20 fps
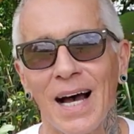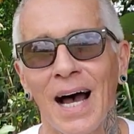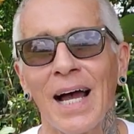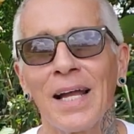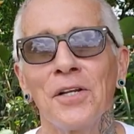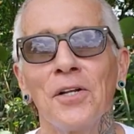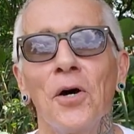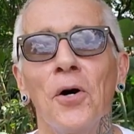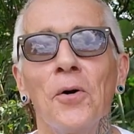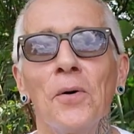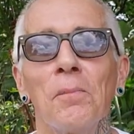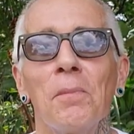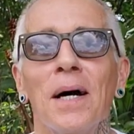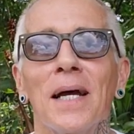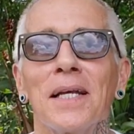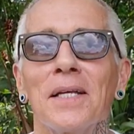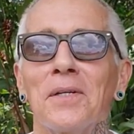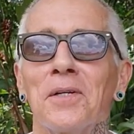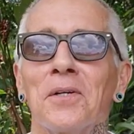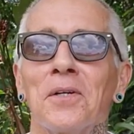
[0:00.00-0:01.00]
I know it
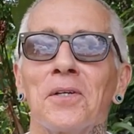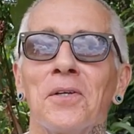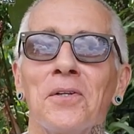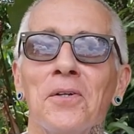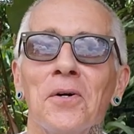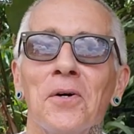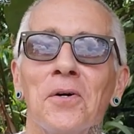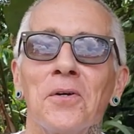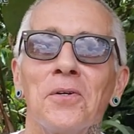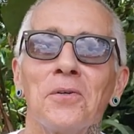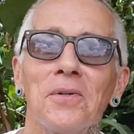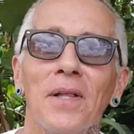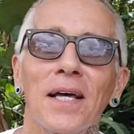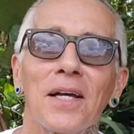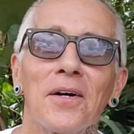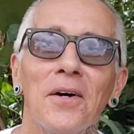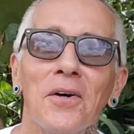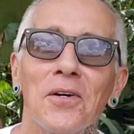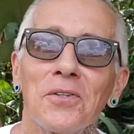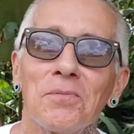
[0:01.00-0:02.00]
might, you, you know, you
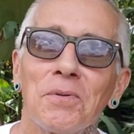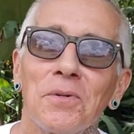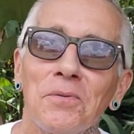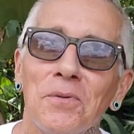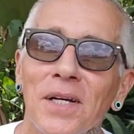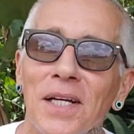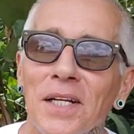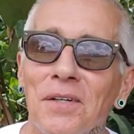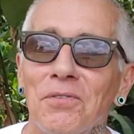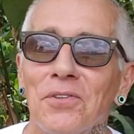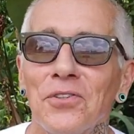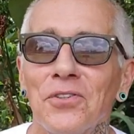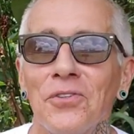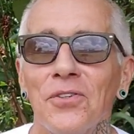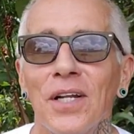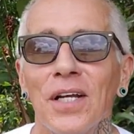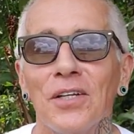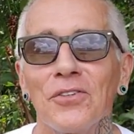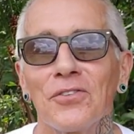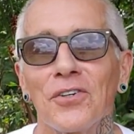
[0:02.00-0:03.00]
like, oh, it's been raining for
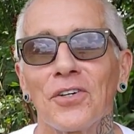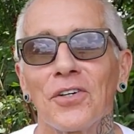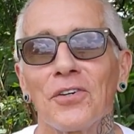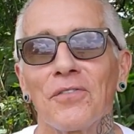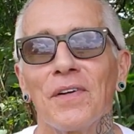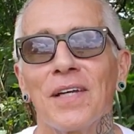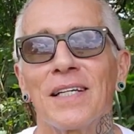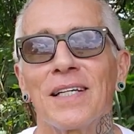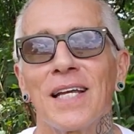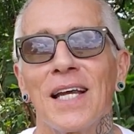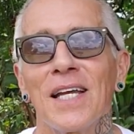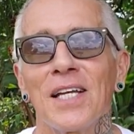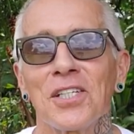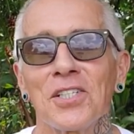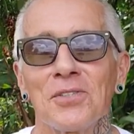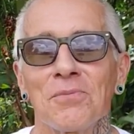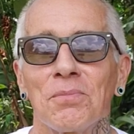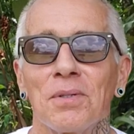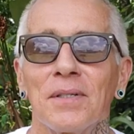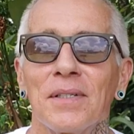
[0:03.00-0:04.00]
two days on our
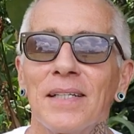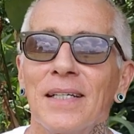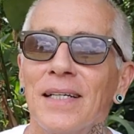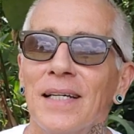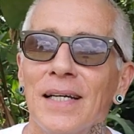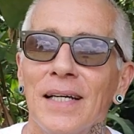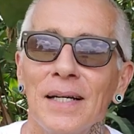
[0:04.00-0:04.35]
vacation, but